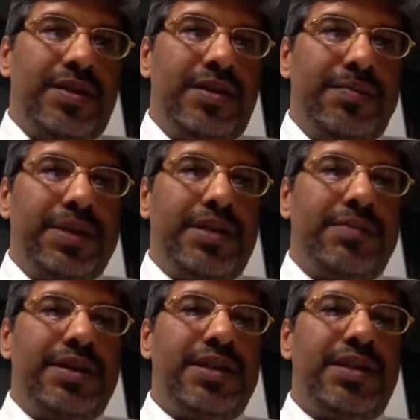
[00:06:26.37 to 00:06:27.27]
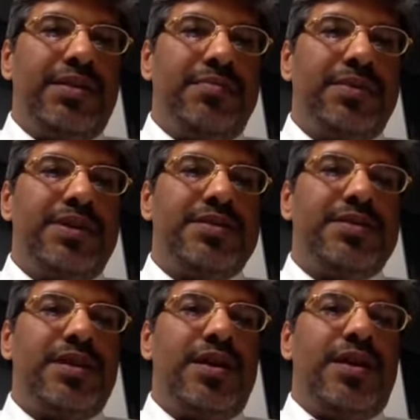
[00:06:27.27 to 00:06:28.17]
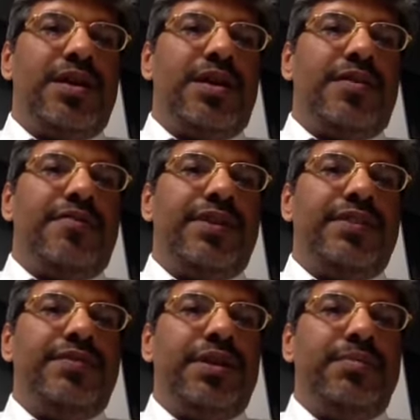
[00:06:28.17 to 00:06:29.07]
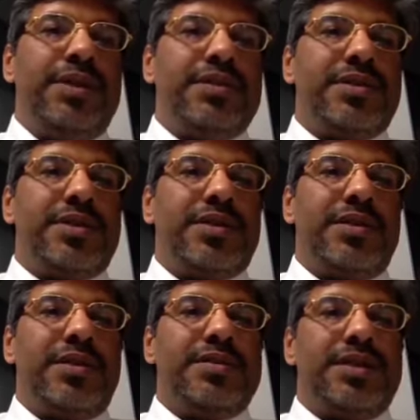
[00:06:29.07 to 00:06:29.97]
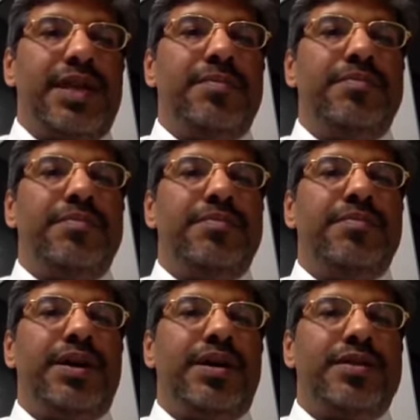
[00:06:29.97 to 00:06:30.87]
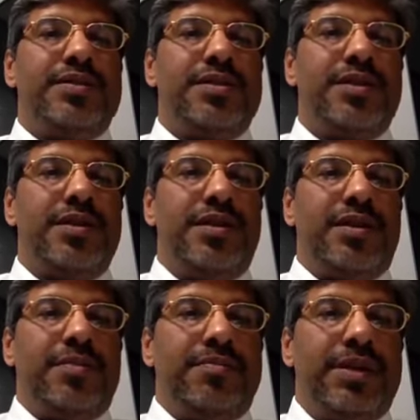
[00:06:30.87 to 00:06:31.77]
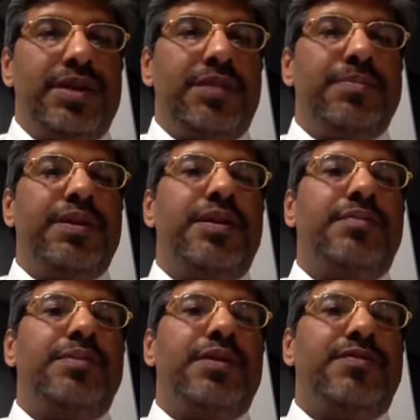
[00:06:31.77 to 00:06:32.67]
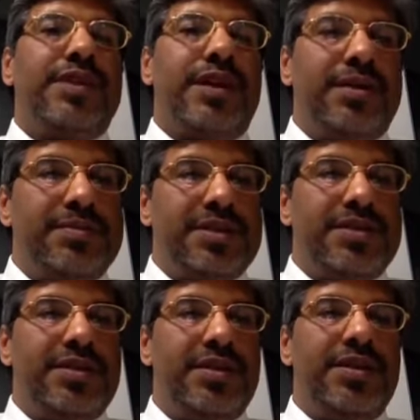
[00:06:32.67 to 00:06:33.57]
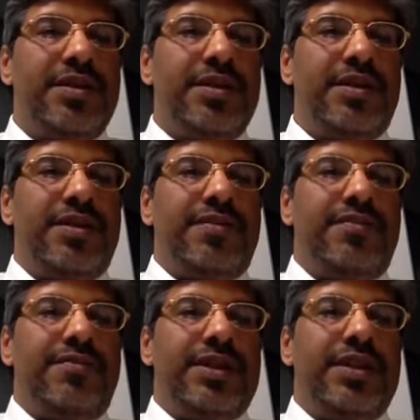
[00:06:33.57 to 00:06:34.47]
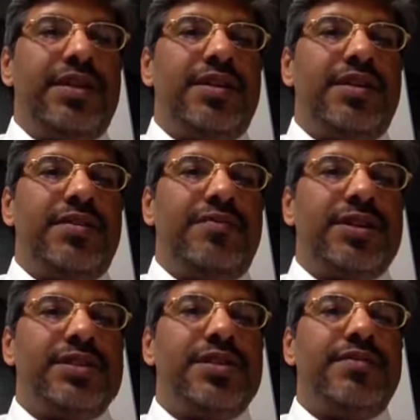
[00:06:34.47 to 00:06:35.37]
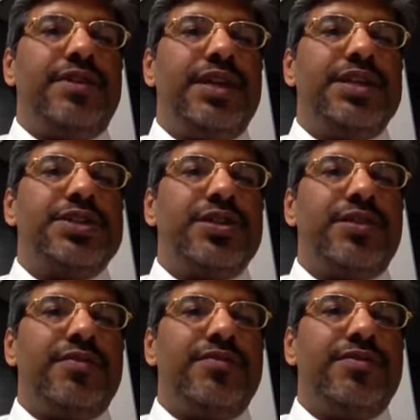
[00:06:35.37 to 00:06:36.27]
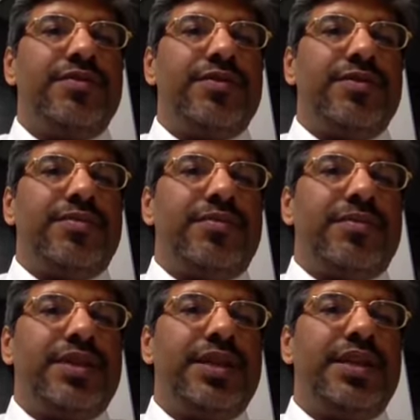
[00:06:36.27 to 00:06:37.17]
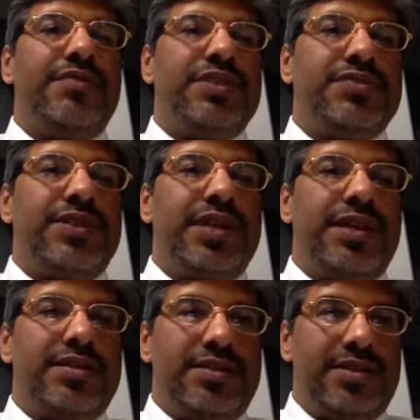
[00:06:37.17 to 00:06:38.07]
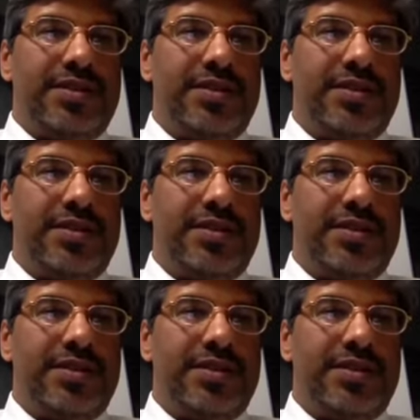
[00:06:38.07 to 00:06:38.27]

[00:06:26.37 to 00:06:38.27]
Repeatability means when we measure the same part multiple number of times, what is the variation of reading which we get.